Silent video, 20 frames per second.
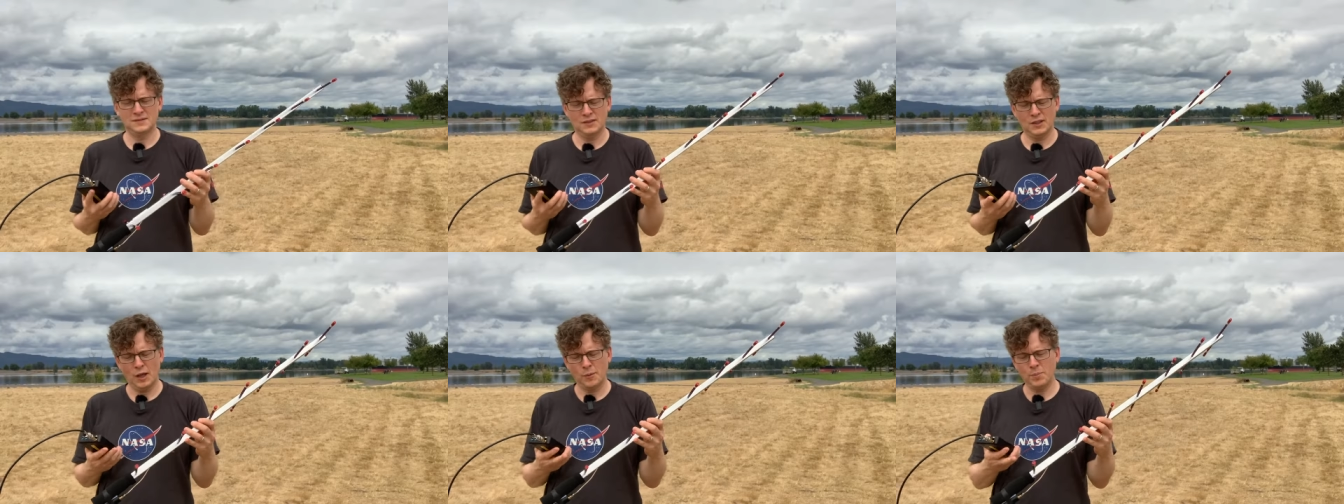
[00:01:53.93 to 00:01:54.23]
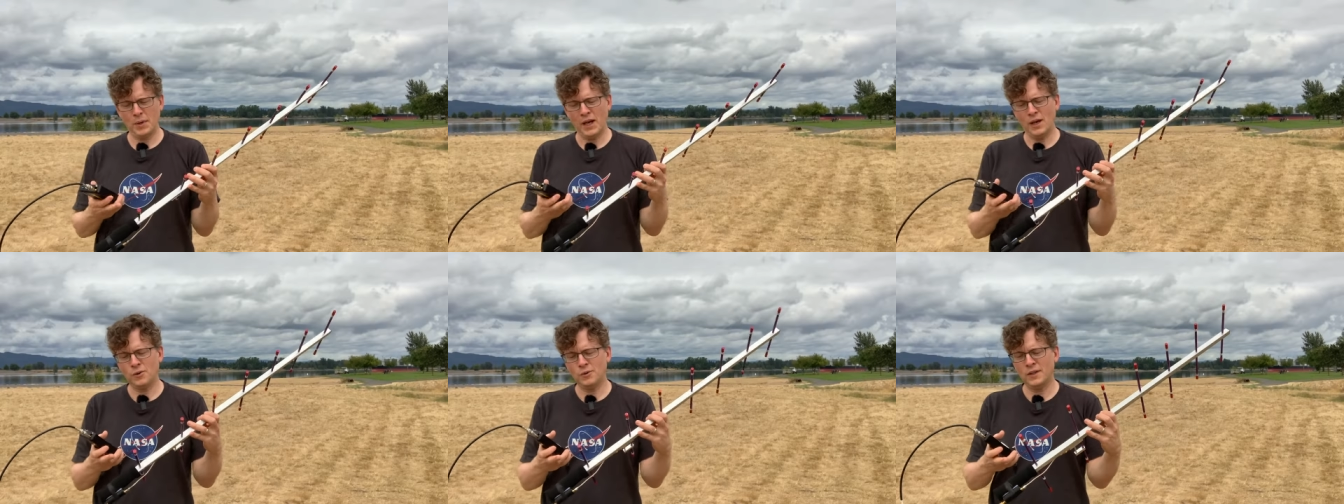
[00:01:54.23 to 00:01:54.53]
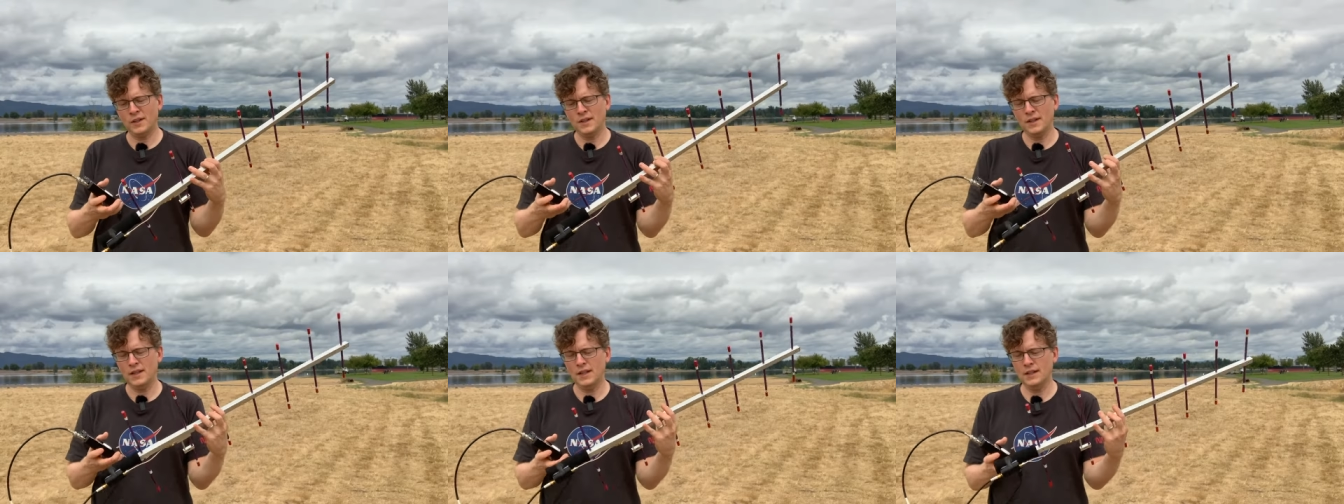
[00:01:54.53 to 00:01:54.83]
I'm
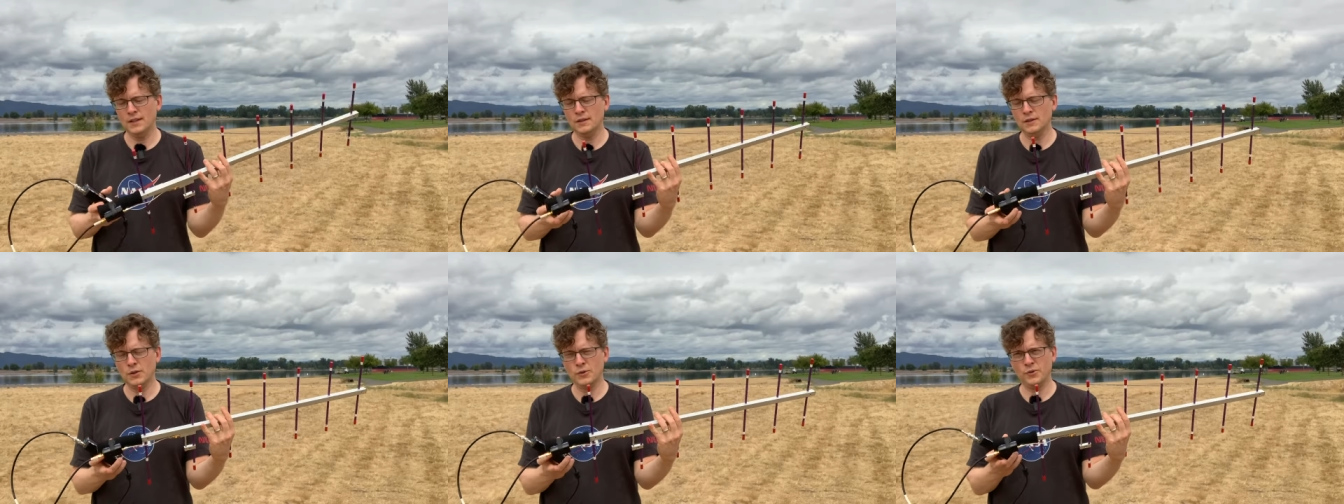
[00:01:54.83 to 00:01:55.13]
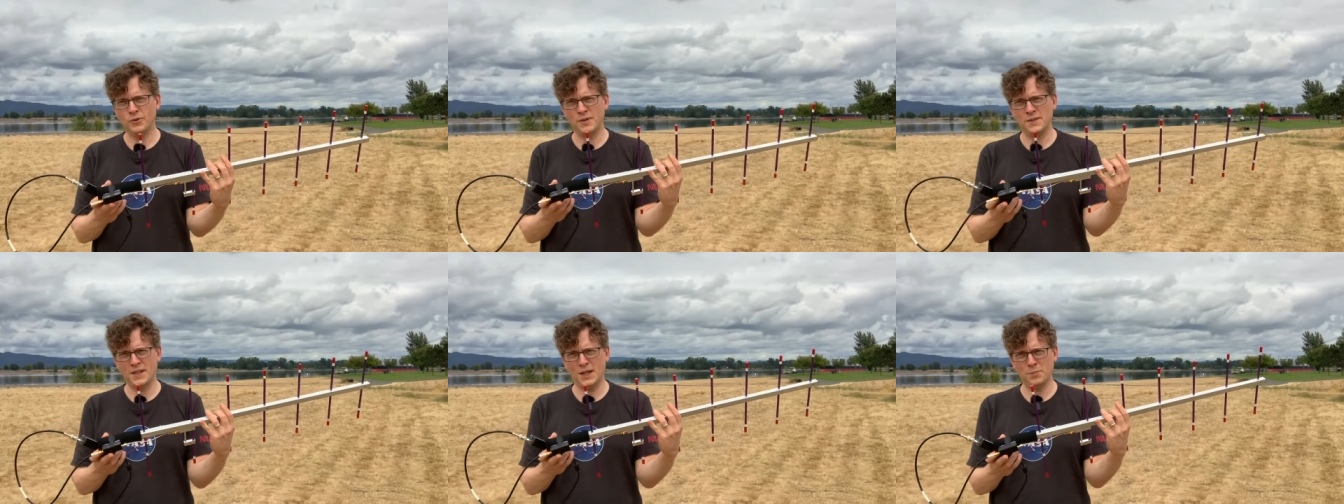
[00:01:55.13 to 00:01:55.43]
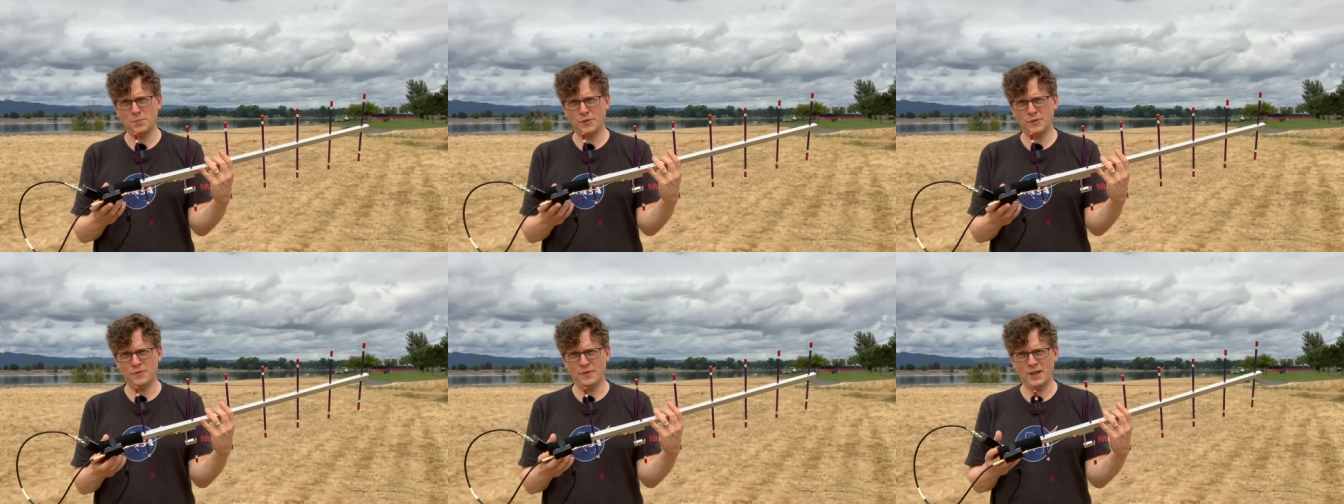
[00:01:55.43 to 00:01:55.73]
powering the low noise
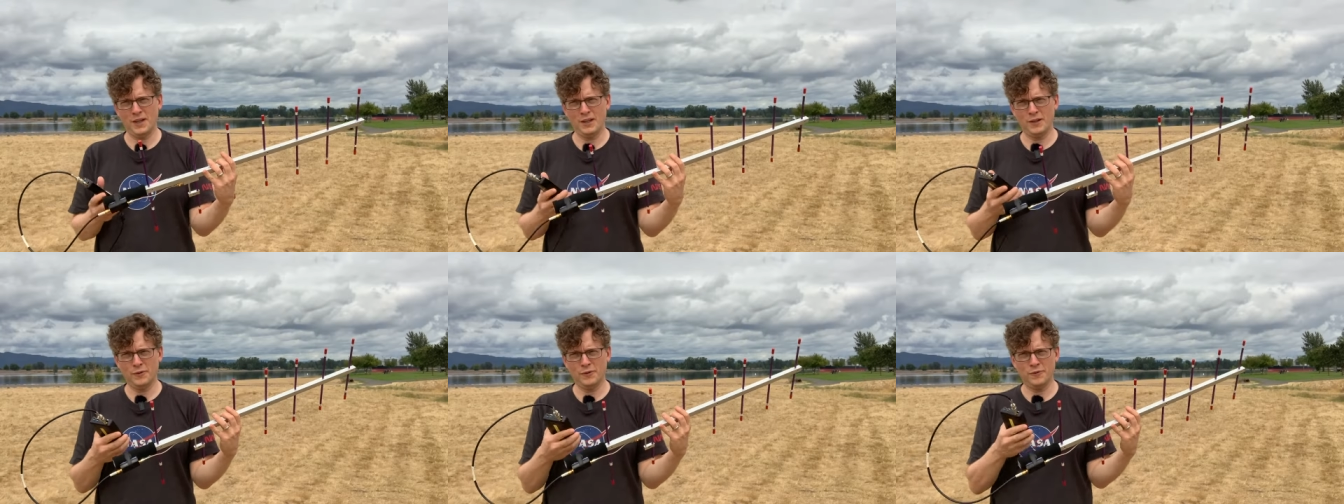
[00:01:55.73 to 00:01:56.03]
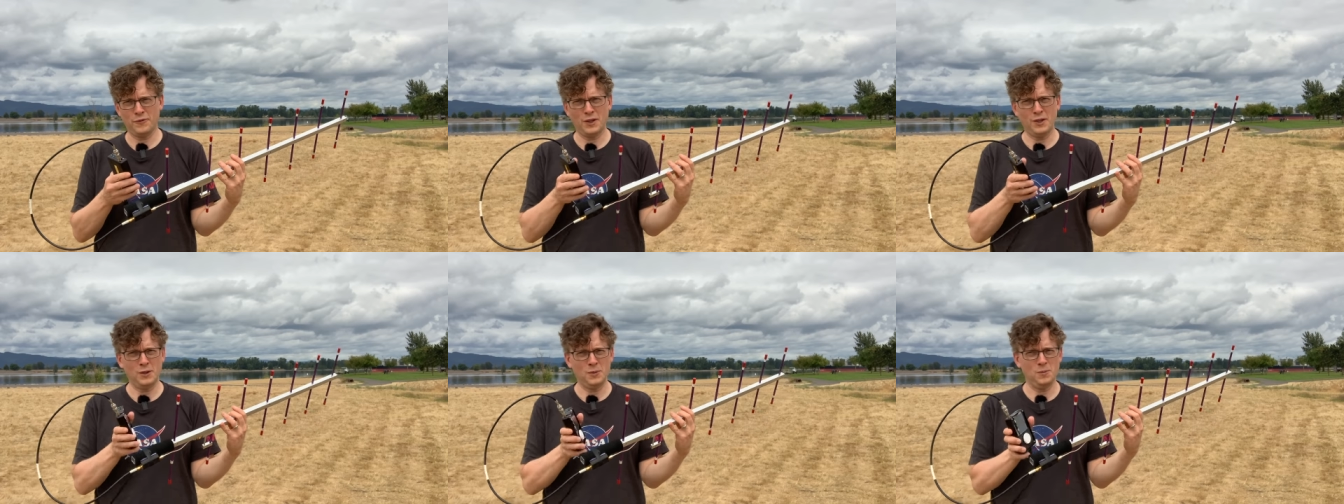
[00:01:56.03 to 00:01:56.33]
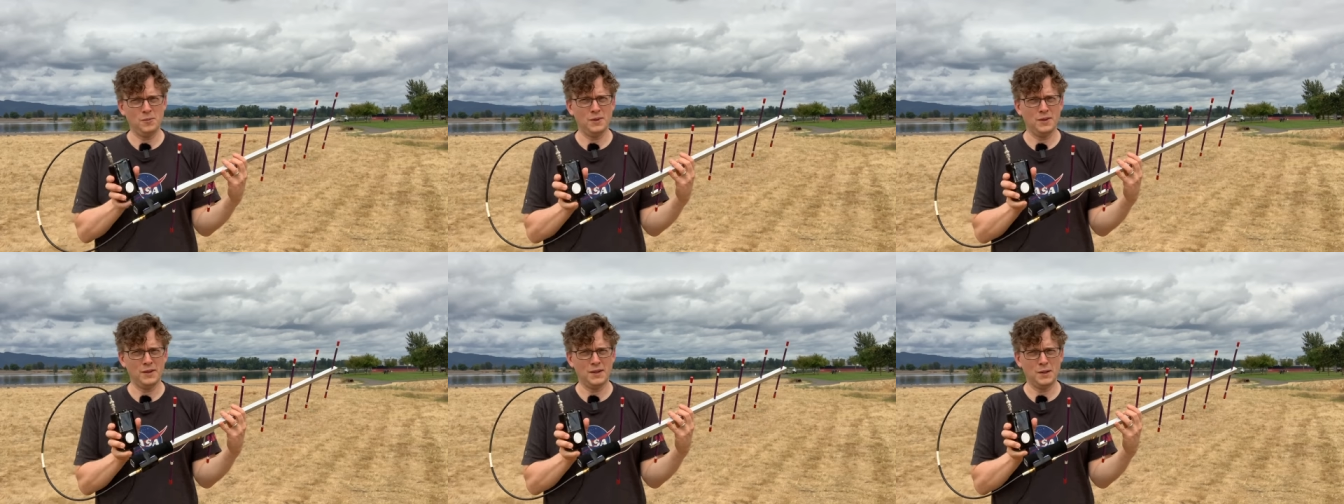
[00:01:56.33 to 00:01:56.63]
amplifier from